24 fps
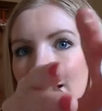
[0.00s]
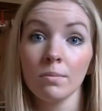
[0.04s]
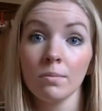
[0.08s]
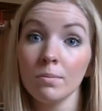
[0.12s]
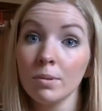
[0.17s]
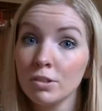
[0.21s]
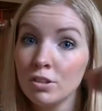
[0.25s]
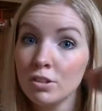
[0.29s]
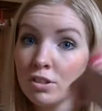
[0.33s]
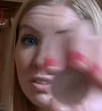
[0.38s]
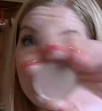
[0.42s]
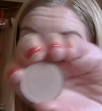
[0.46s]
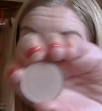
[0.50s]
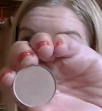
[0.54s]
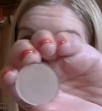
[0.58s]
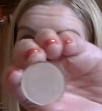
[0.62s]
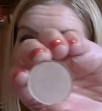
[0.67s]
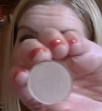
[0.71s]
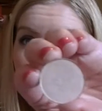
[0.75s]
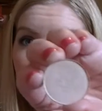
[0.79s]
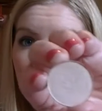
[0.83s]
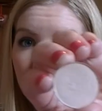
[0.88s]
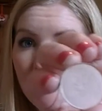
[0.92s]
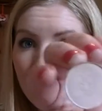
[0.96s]
But it's just this
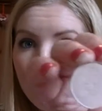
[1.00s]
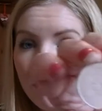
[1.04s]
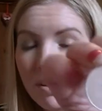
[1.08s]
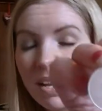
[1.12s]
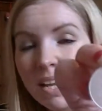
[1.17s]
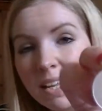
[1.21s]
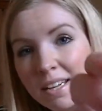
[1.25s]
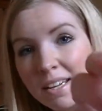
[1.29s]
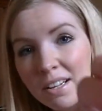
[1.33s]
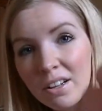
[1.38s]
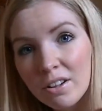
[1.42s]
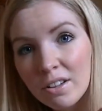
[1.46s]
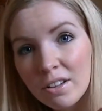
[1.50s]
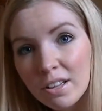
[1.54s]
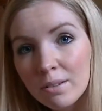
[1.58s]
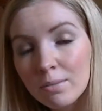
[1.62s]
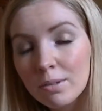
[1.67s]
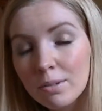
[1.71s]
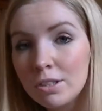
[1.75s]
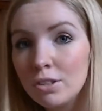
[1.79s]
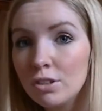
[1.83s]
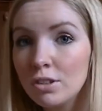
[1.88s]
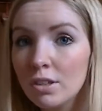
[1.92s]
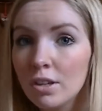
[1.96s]
kind of champagne-y colour,
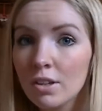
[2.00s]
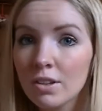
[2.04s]
which